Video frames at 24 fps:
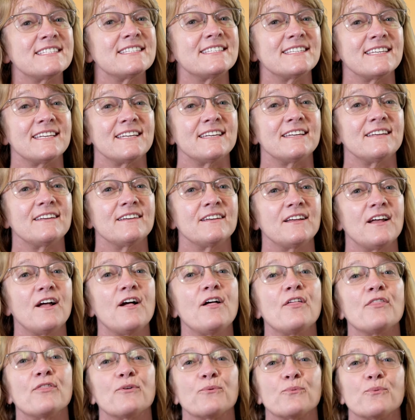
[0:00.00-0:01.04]
see,
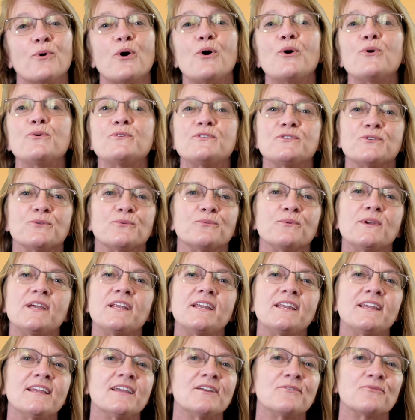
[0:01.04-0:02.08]
the road to
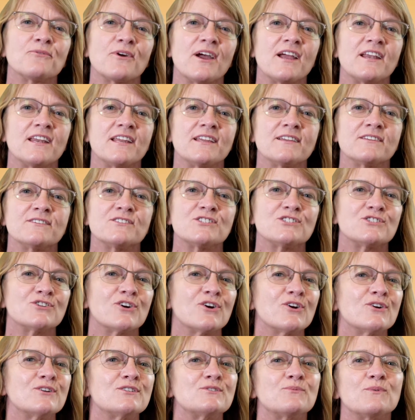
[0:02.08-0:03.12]
reading and writing
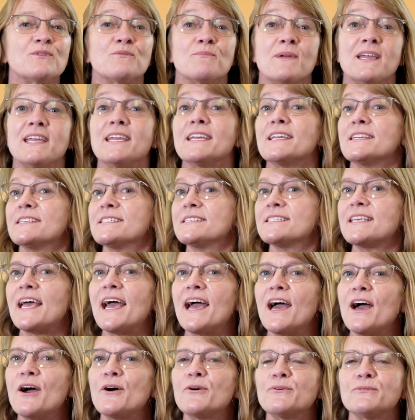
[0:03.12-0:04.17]
starts with making
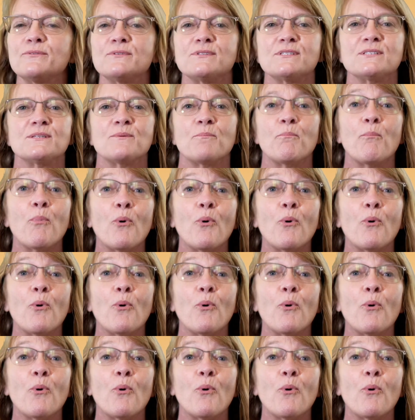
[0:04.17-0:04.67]
sounds,